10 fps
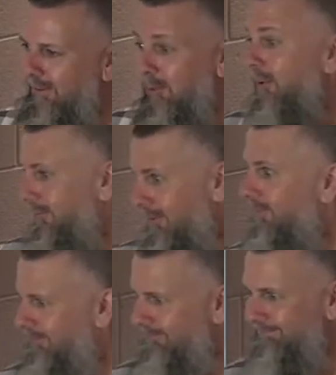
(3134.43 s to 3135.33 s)
Well,
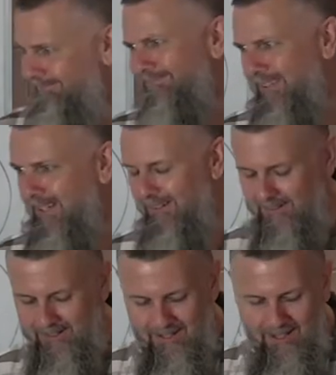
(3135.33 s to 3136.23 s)
yeah.
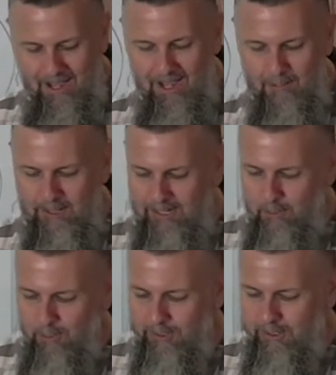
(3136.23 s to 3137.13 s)
I mean,
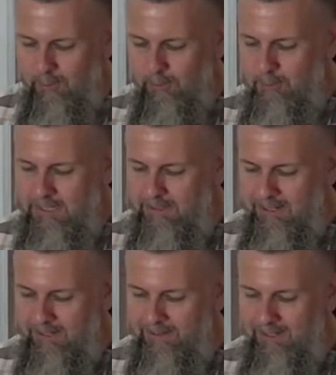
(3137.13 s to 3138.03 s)
it would mean
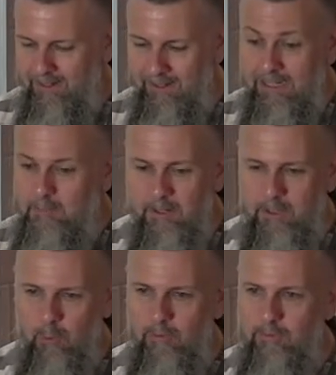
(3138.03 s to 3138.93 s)
that anybody
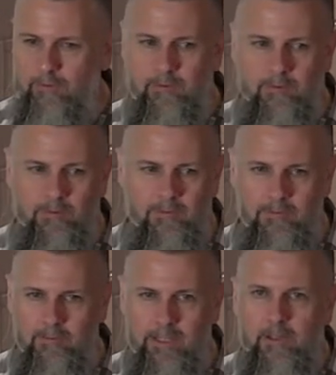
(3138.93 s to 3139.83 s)
who is
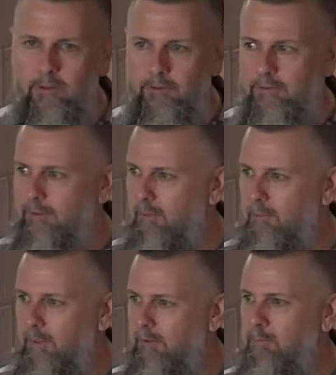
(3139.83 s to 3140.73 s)
killed in
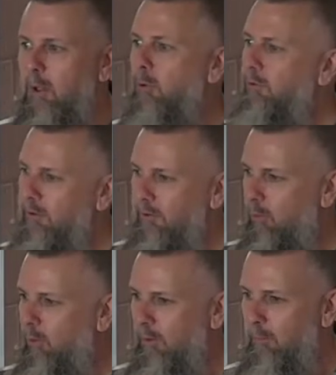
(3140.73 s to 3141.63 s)
some explosion
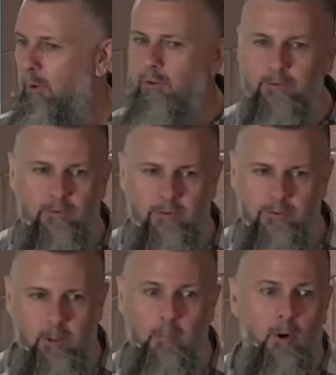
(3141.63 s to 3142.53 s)
or burned,
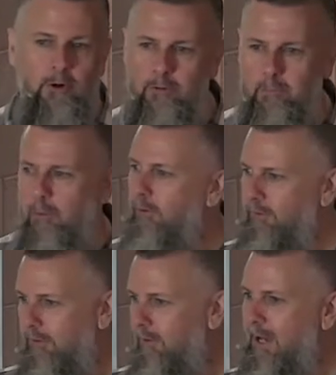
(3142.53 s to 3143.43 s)
you know, martyrs
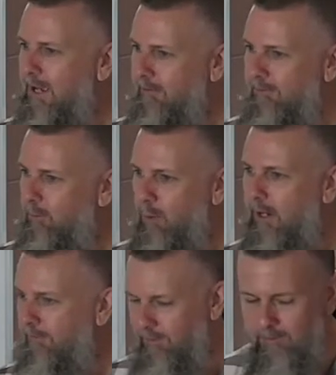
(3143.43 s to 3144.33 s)
burned alive or
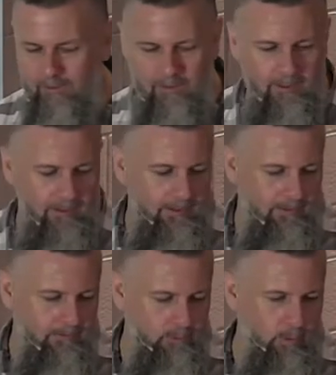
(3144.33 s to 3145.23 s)
whatever.
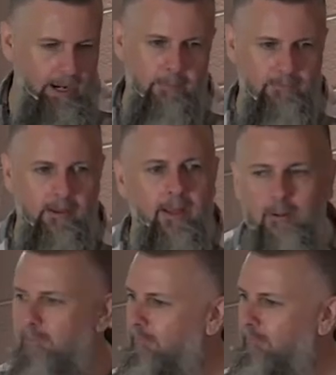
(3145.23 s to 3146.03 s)
So what happens to them?